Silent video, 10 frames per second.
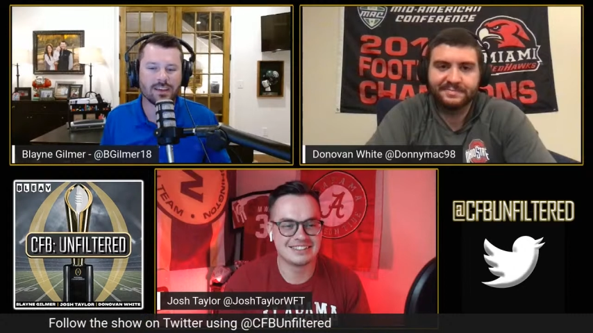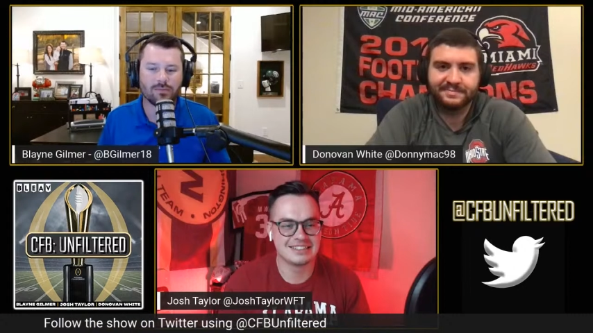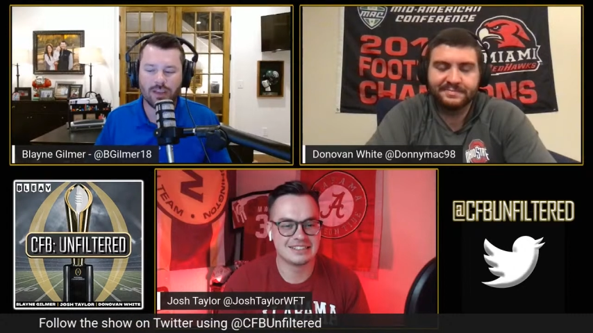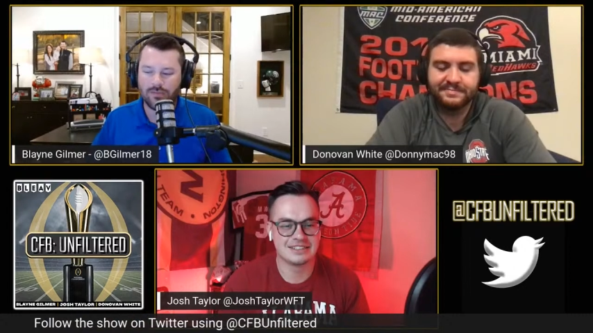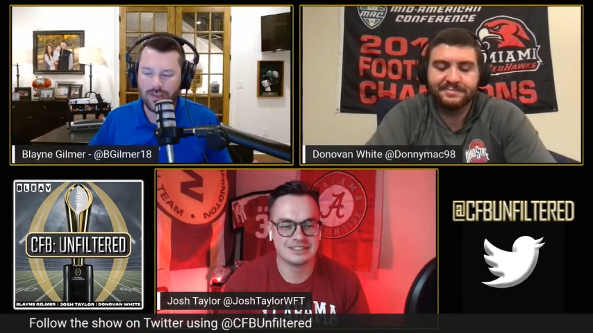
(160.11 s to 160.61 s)

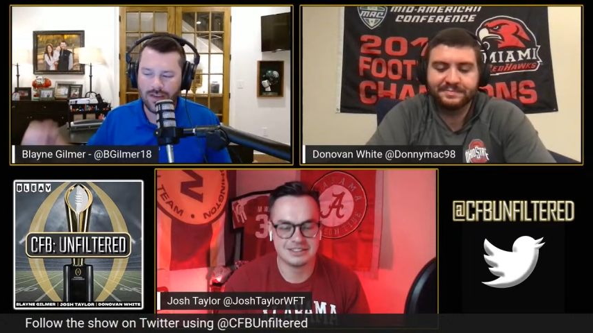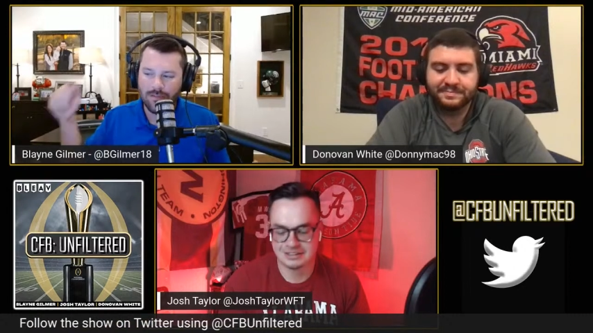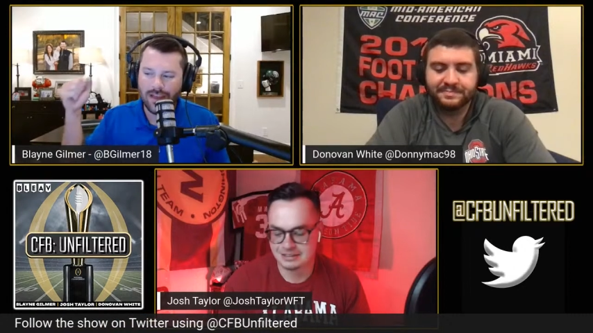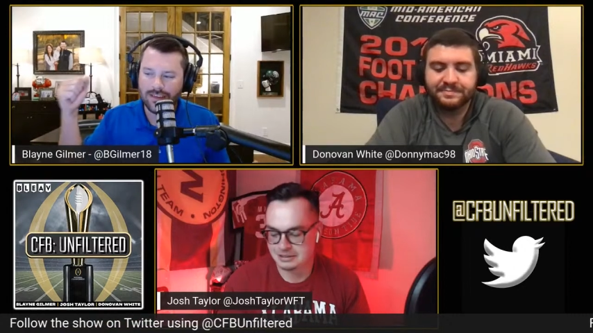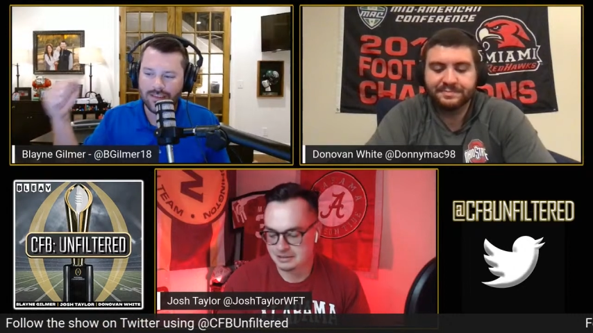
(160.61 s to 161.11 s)
Speaker 1: If
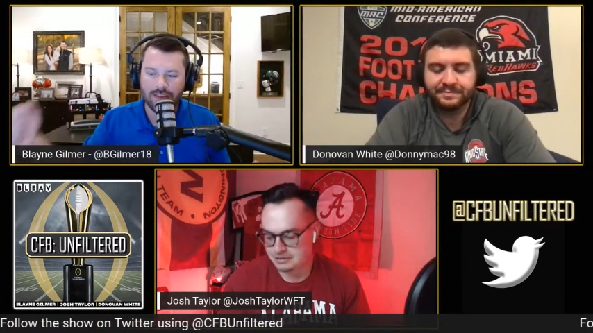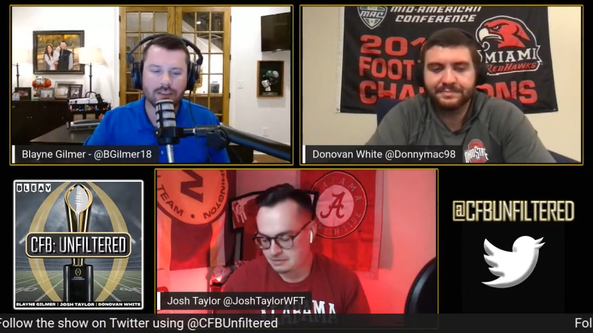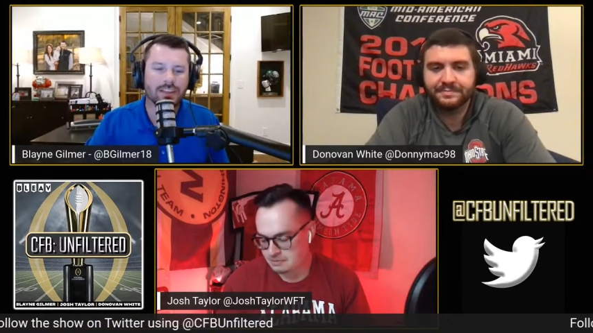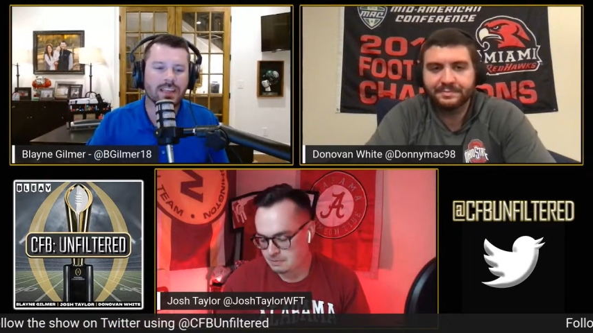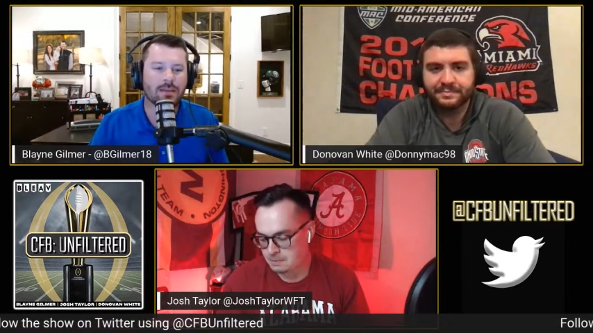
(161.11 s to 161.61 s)
anybody
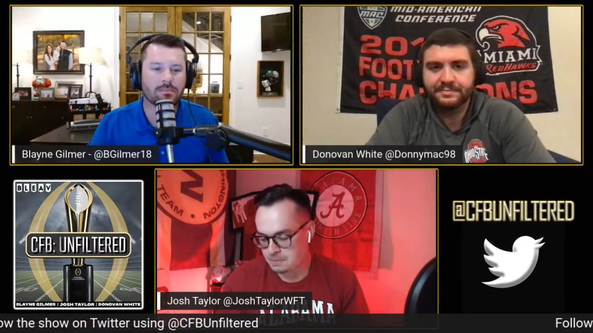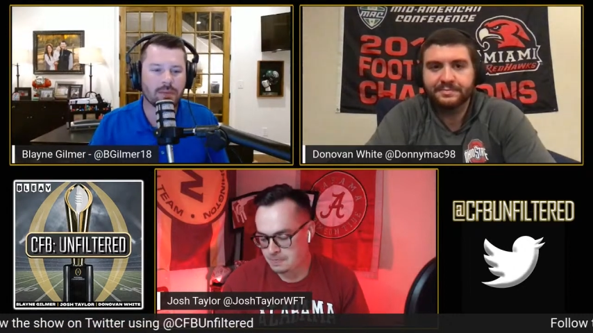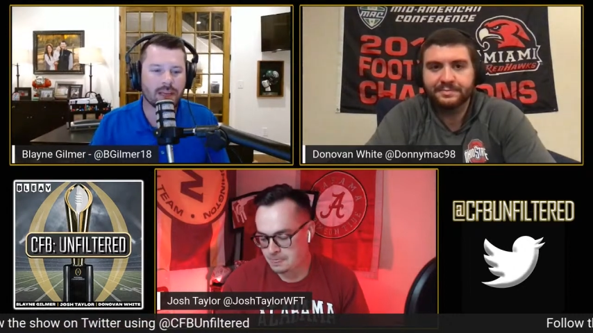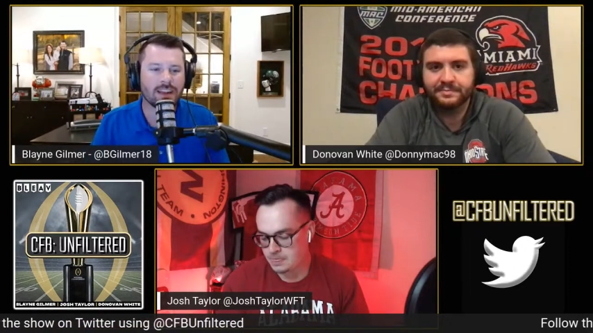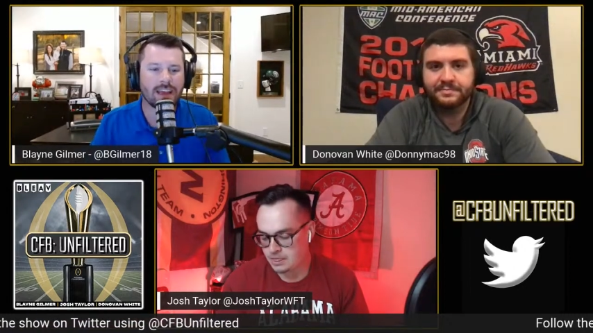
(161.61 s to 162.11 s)
took that
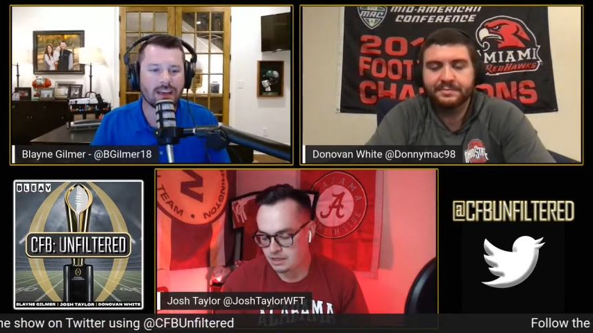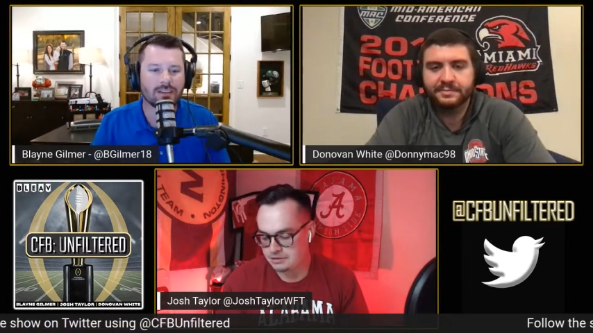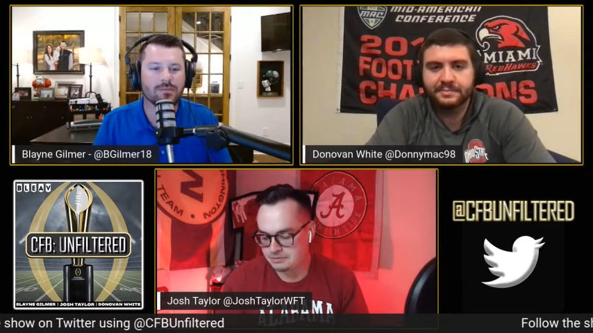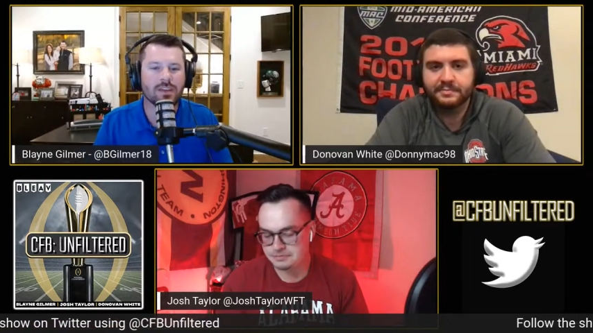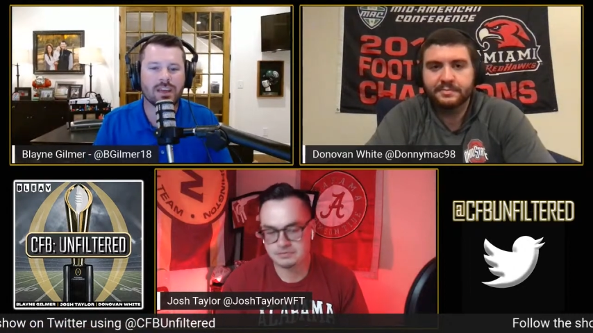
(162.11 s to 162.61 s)
bet out
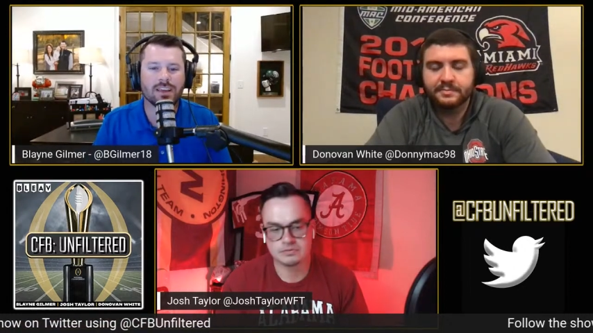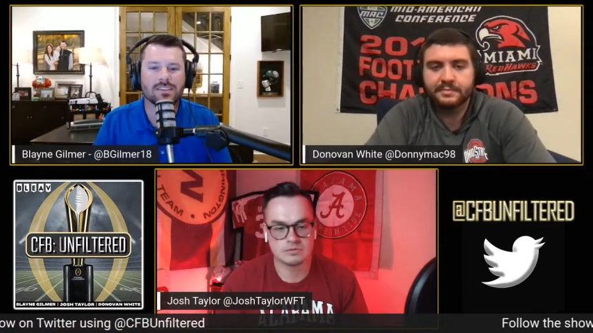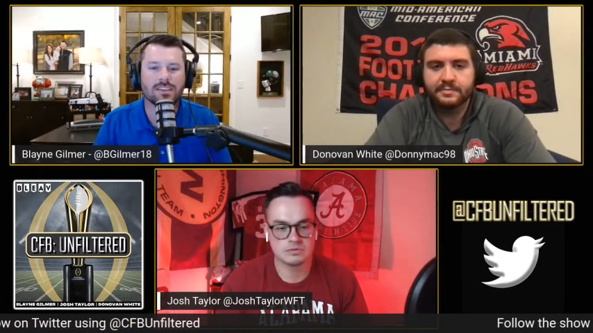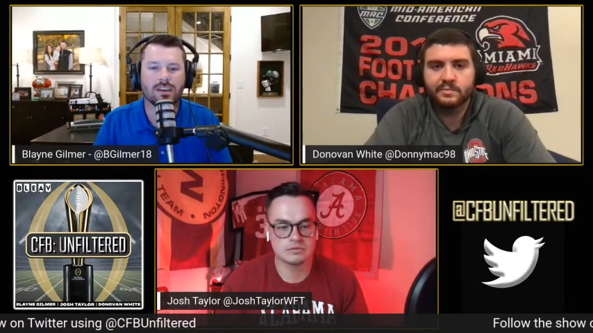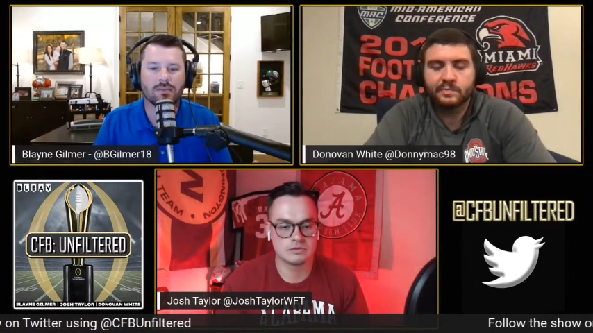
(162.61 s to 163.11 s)
in
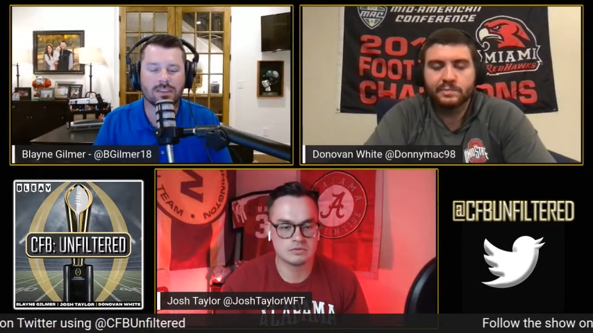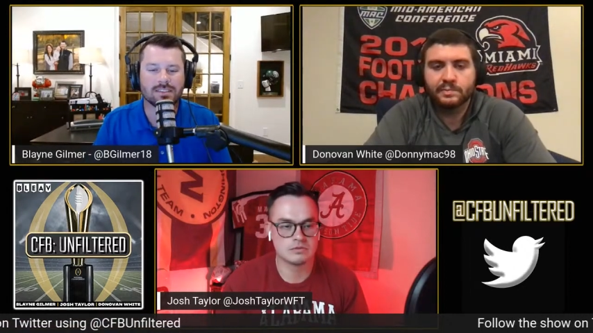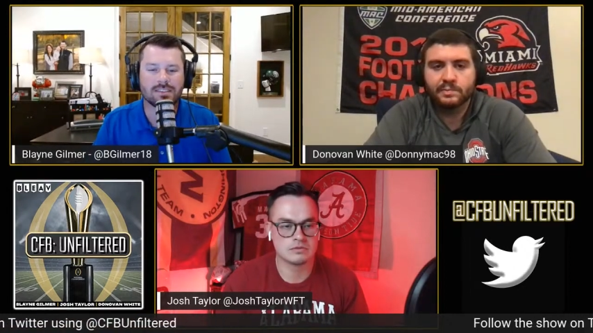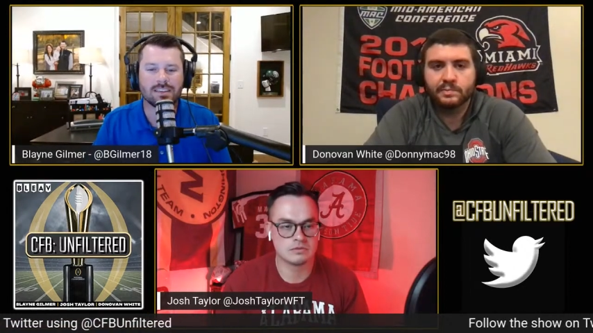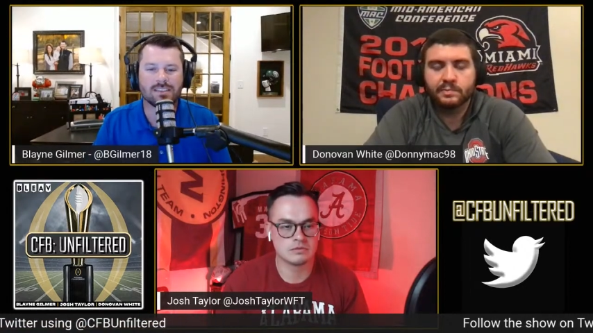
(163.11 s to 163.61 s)
Vegas of the
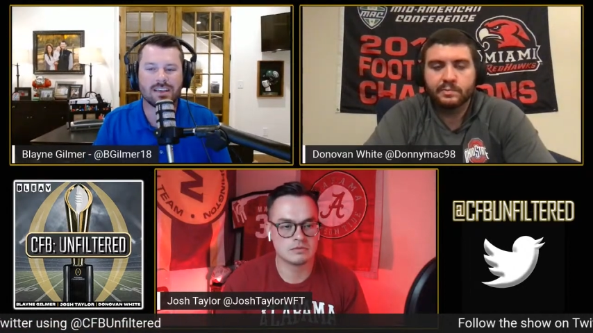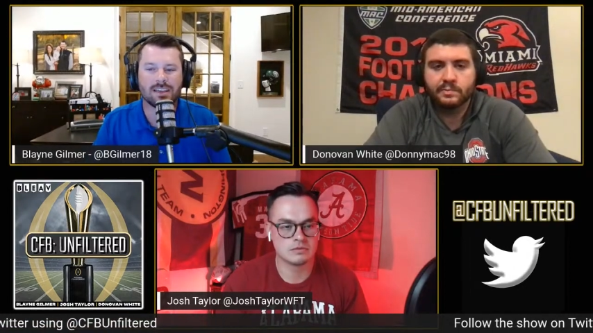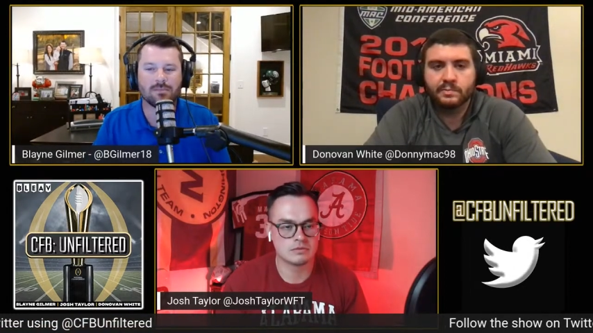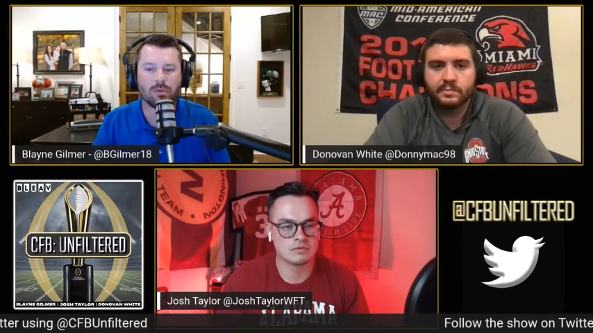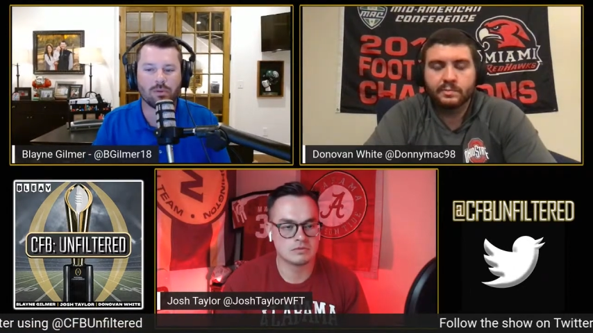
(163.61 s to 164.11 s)

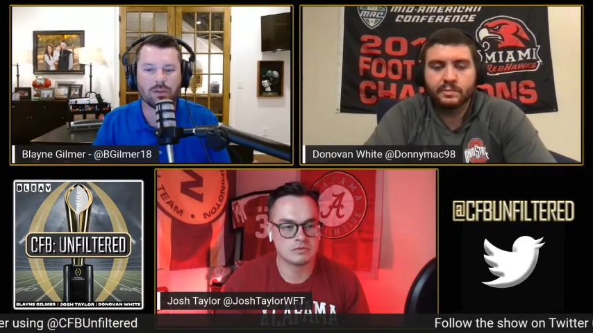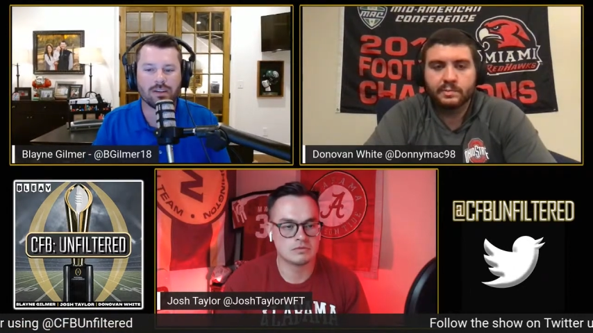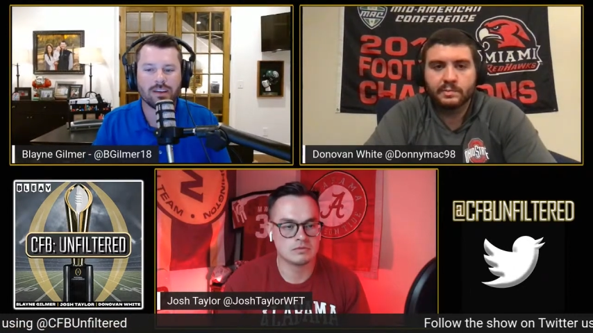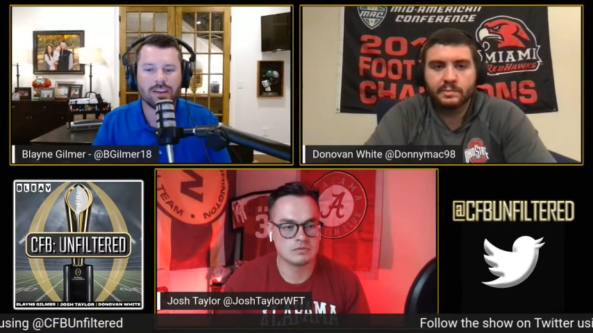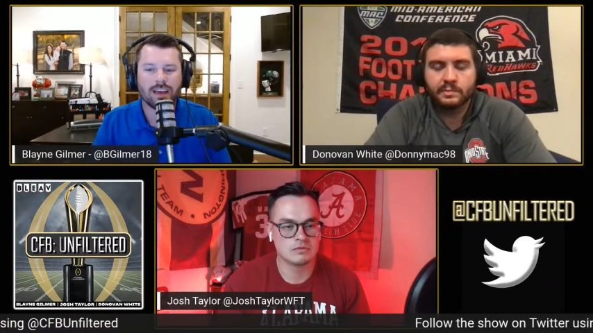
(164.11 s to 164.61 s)
16-point,
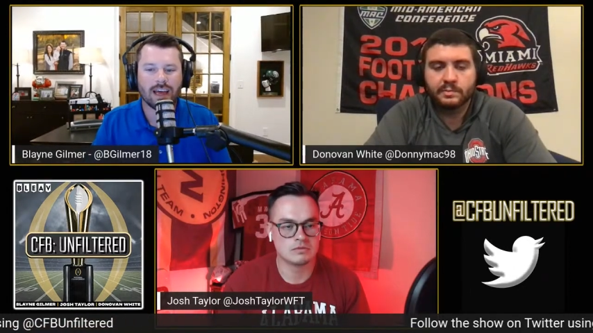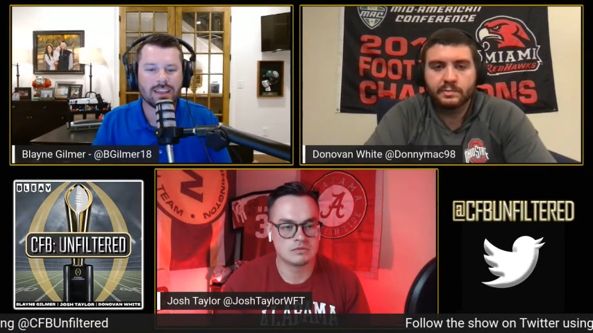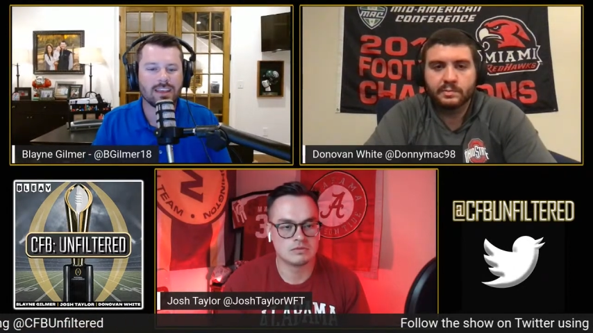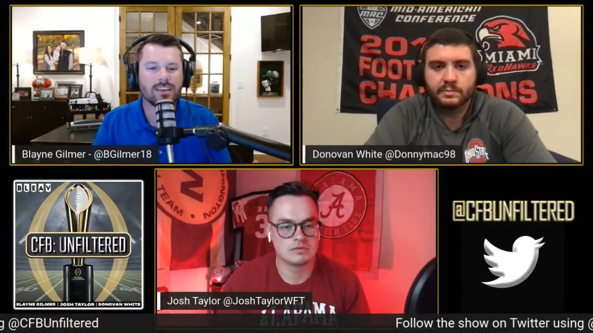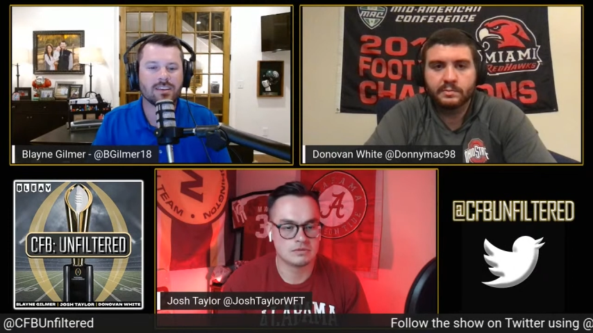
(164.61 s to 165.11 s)
I
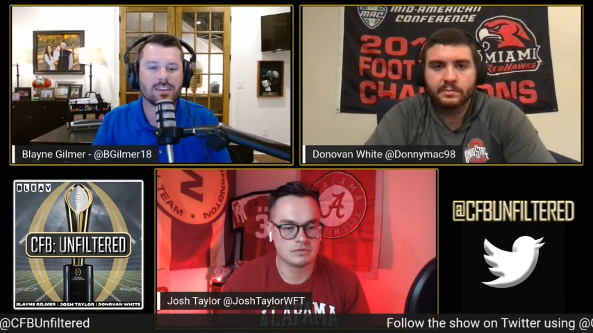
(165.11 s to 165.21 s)
think